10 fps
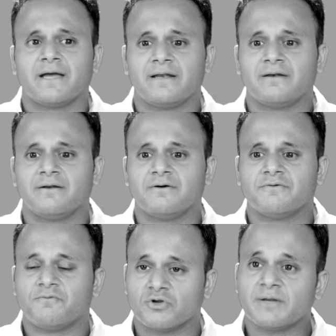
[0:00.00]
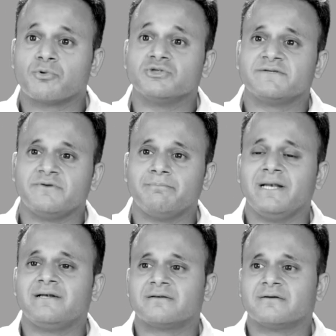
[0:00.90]
and for that project we
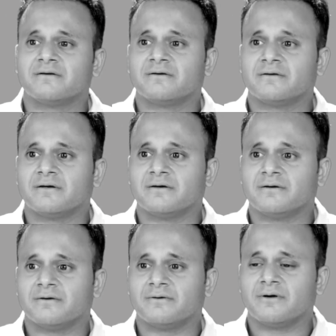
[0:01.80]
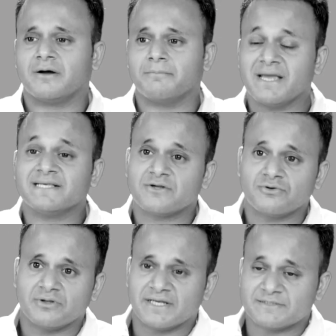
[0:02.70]
built, based
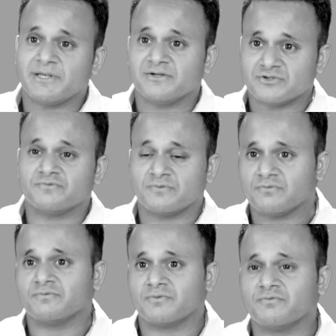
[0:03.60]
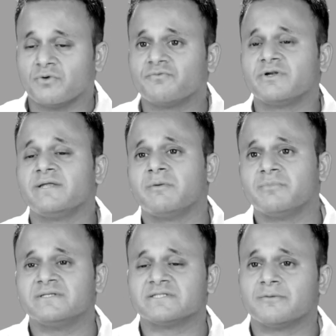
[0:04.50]
on the experience of one of our team
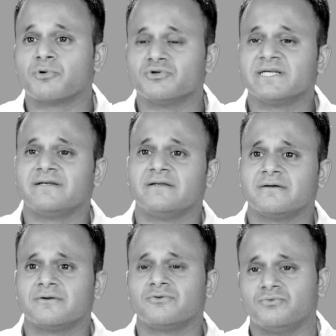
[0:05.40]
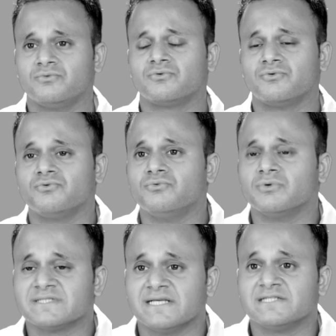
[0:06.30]
members, a project to do
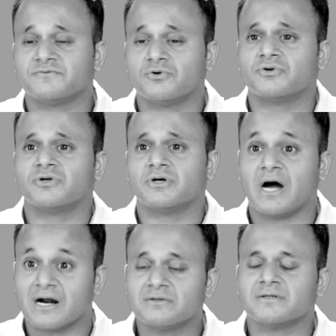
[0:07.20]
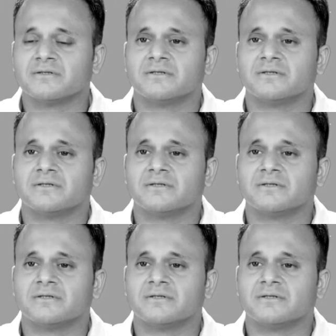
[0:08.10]
sales for art.